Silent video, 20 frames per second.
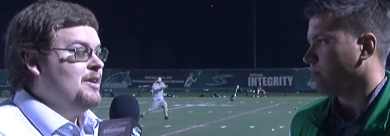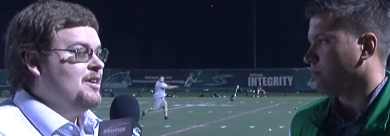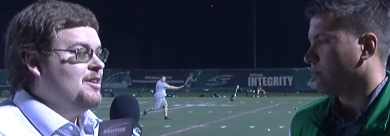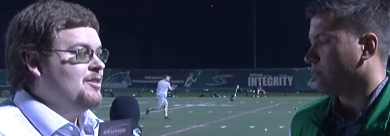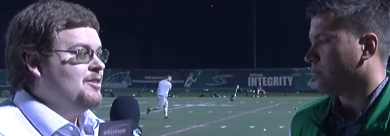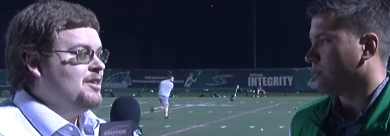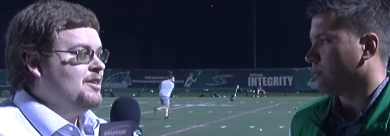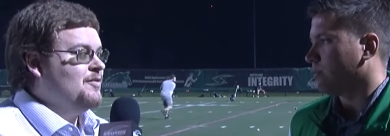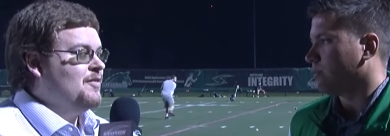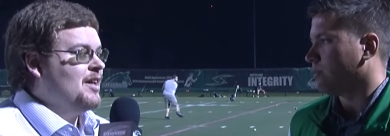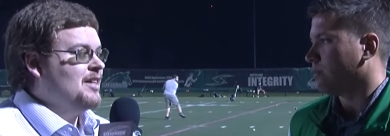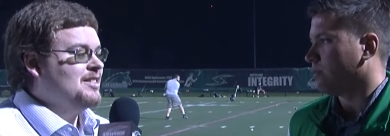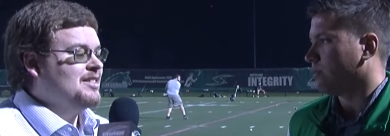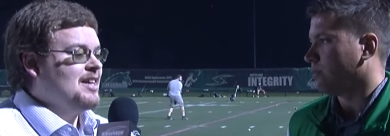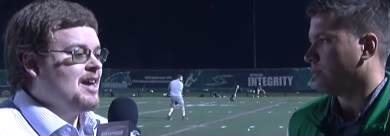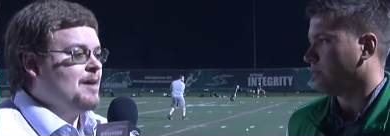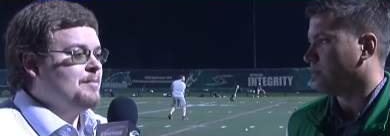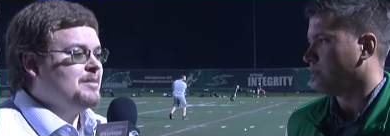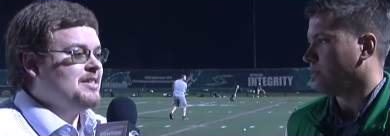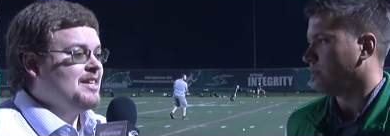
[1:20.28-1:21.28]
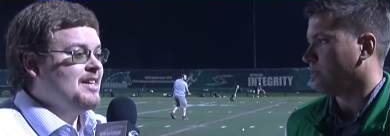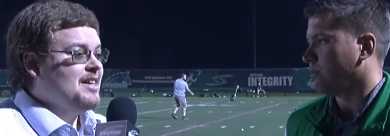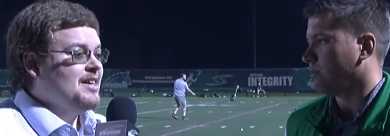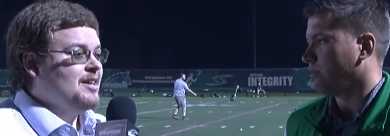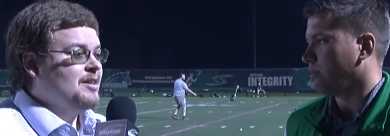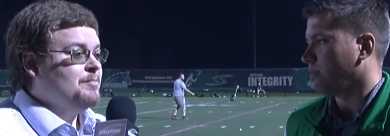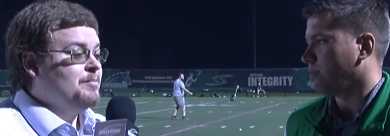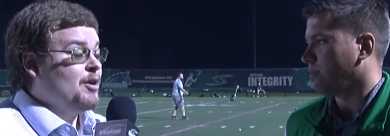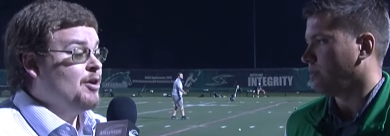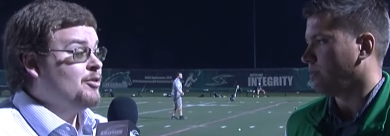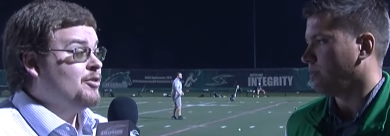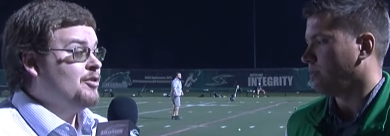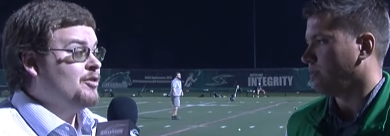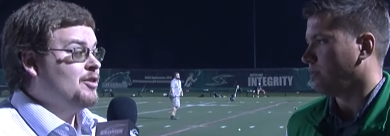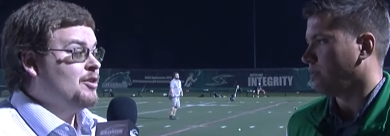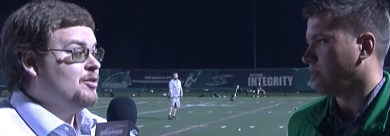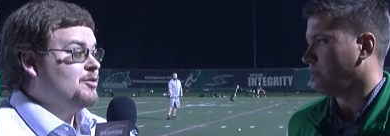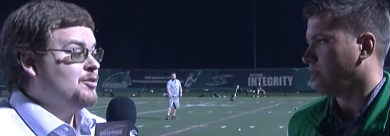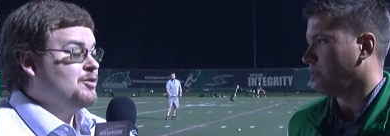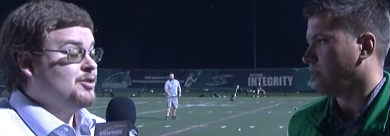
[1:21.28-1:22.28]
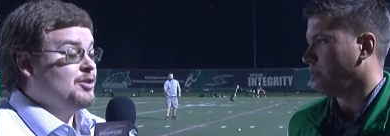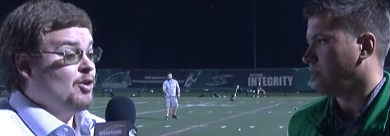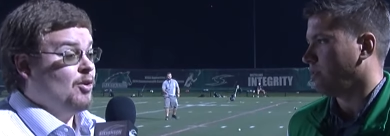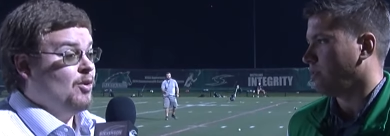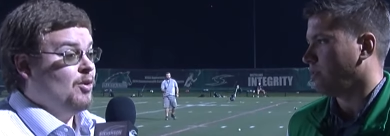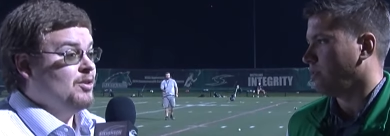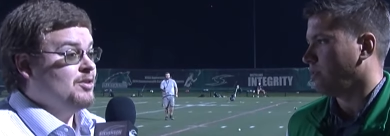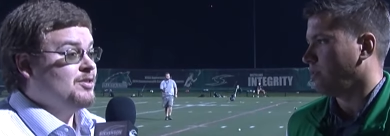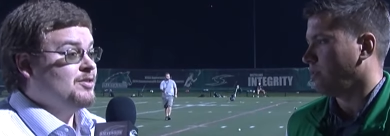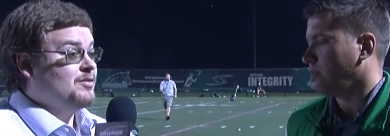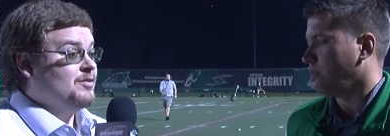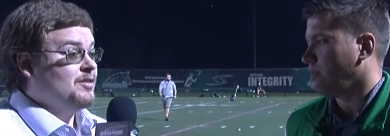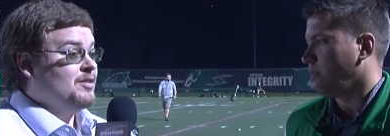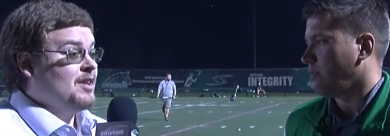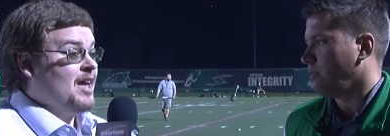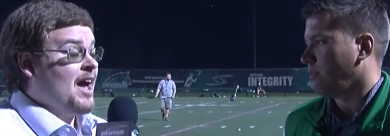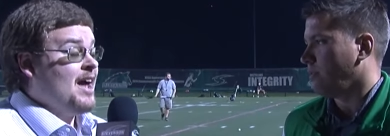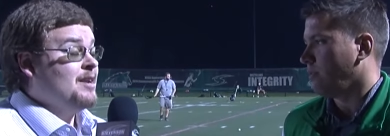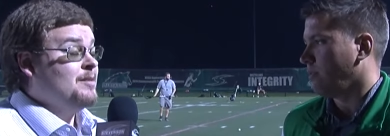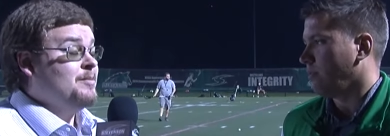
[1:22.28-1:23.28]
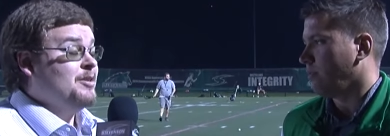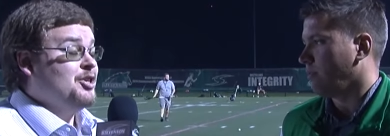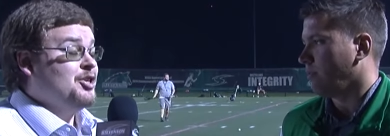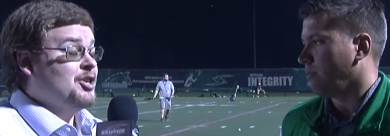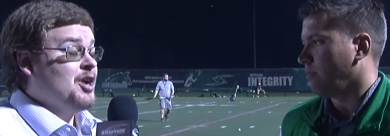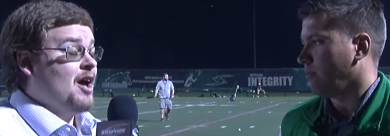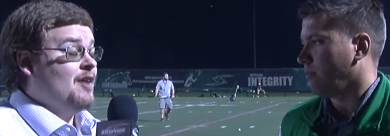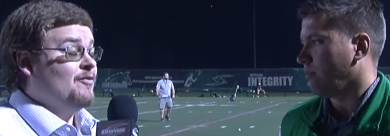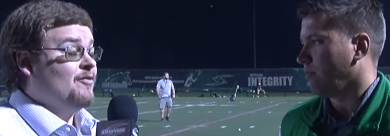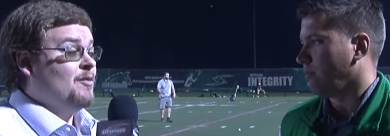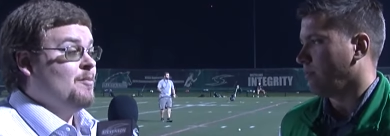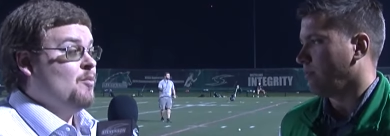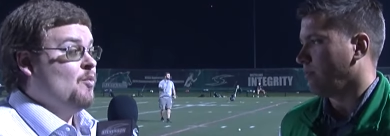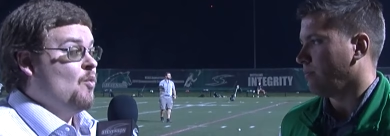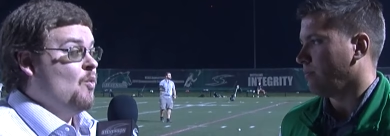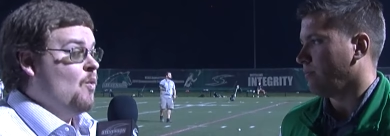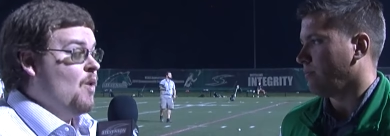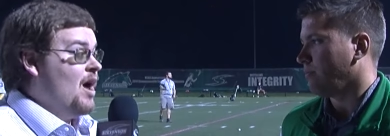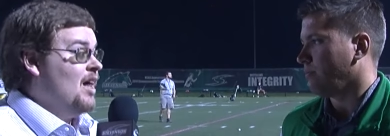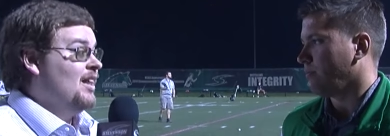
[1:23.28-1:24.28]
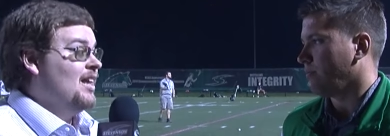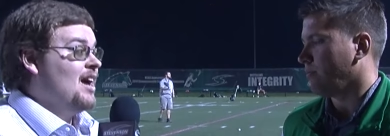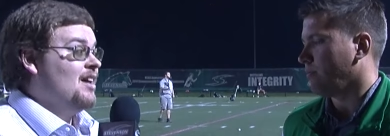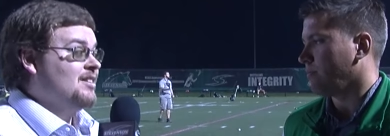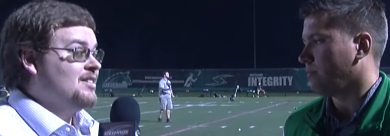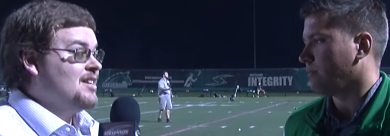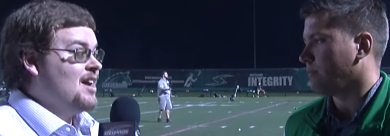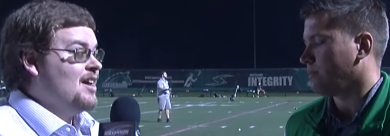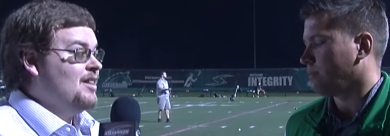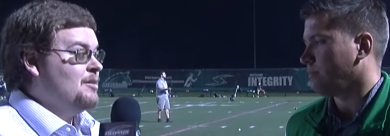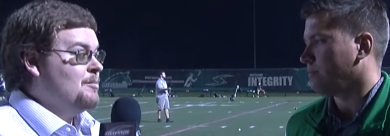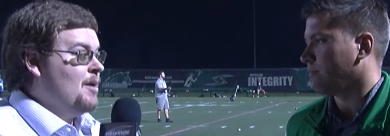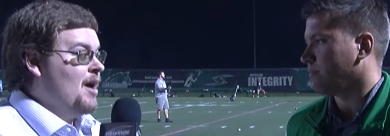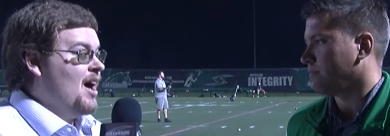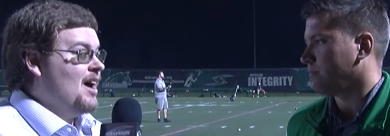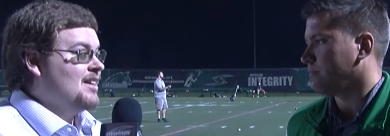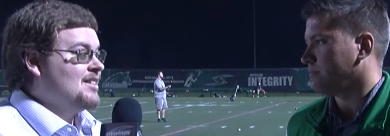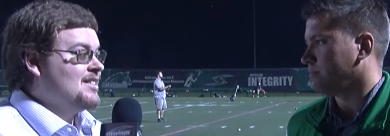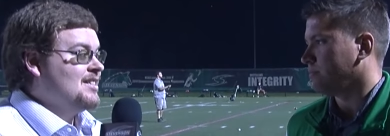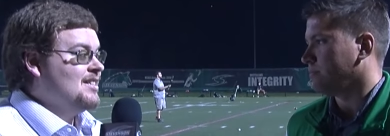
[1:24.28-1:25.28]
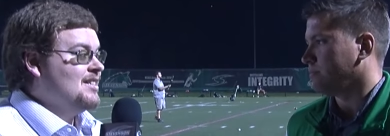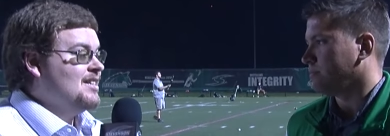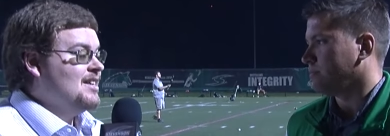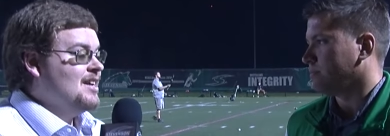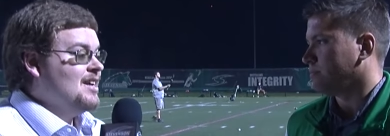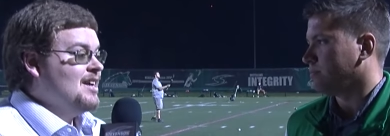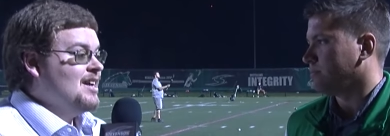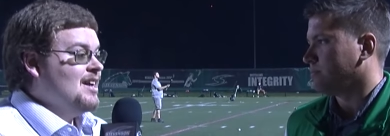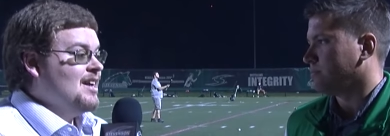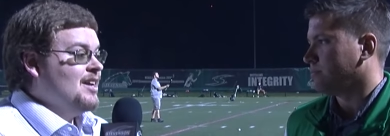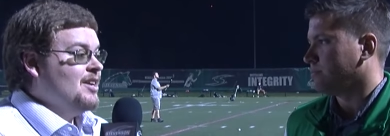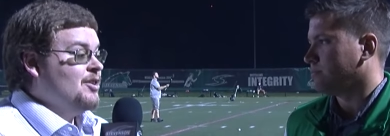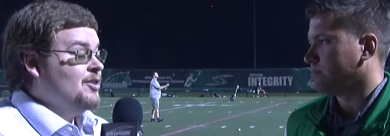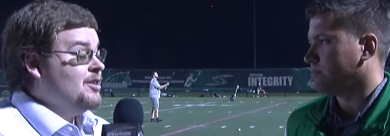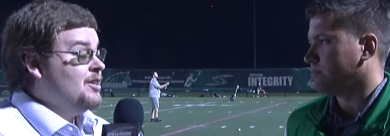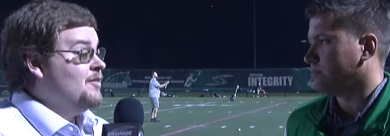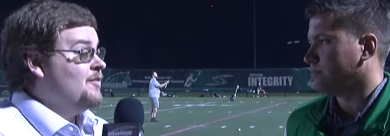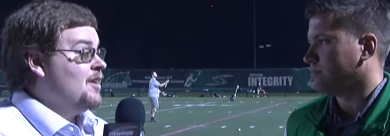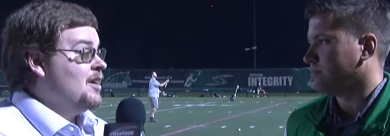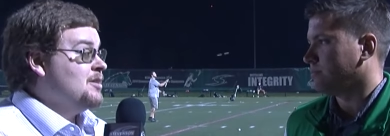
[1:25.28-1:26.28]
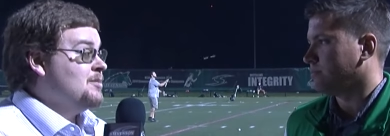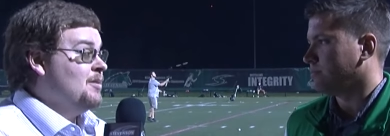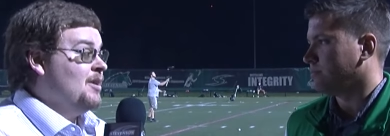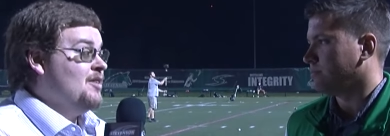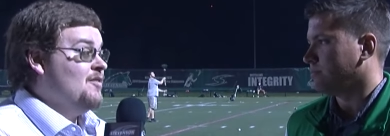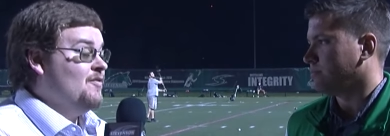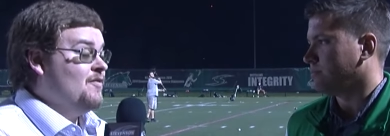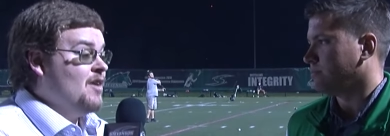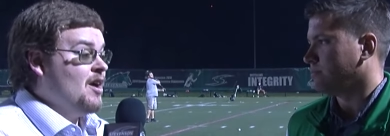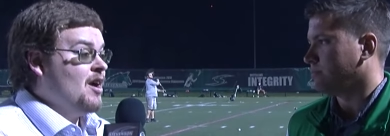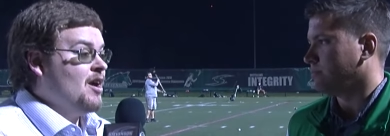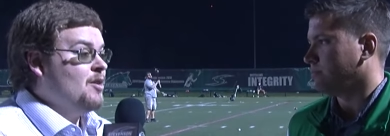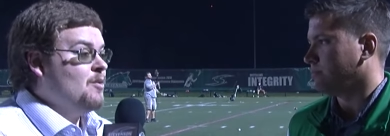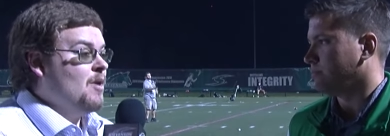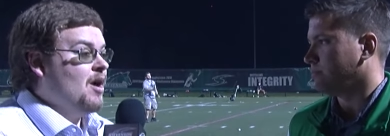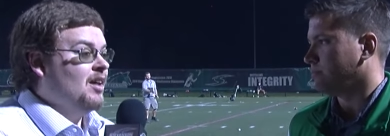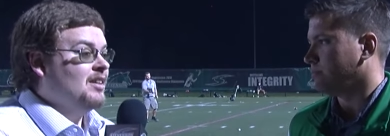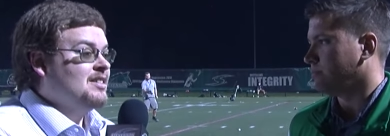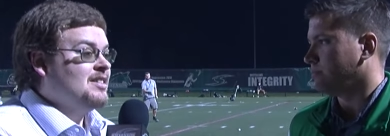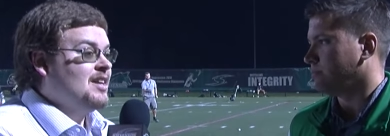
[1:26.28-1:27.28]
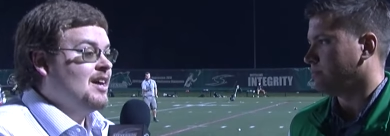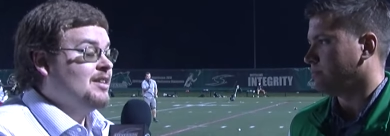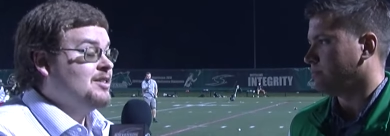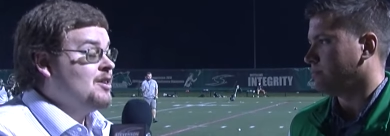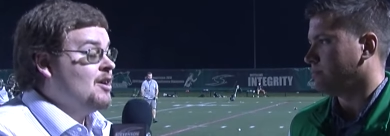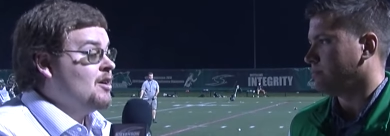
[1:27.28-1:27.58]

Speaker 1: be. Your defense kept both of those goals had to be shot from well outside the box, and your defense played very well tonight.